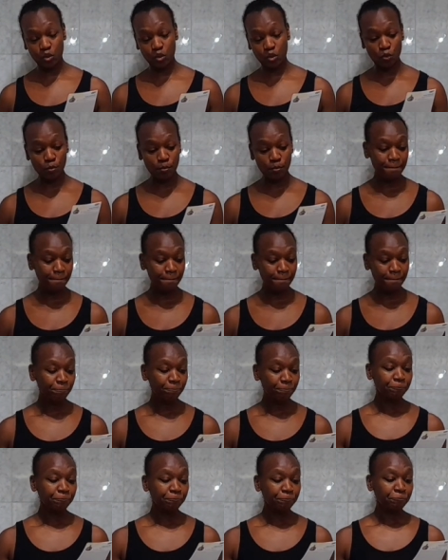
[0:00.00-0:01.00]
home
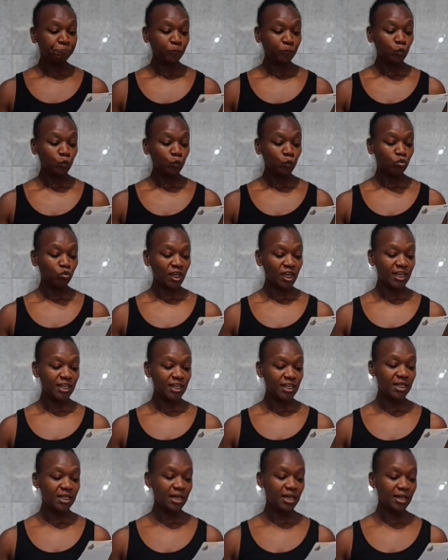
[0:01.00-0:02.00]

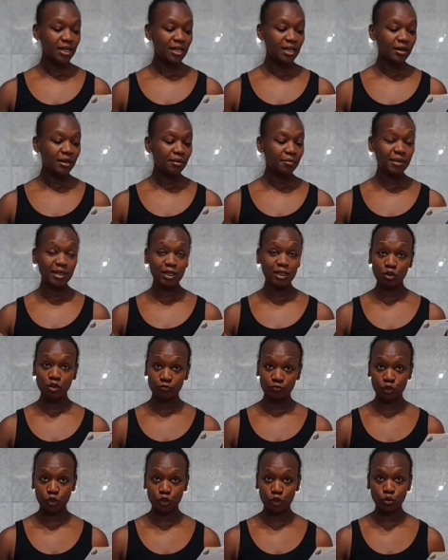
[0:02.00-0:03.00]
in the middle
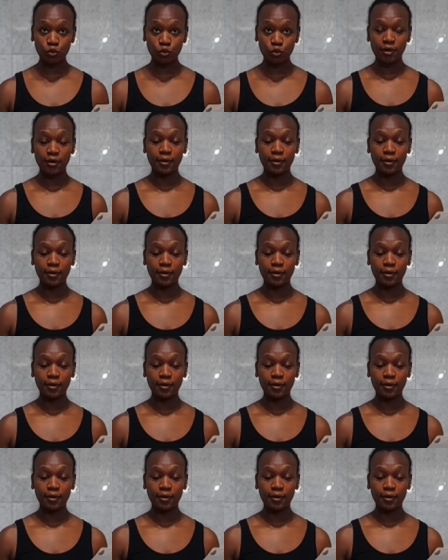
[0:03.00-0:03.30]
of June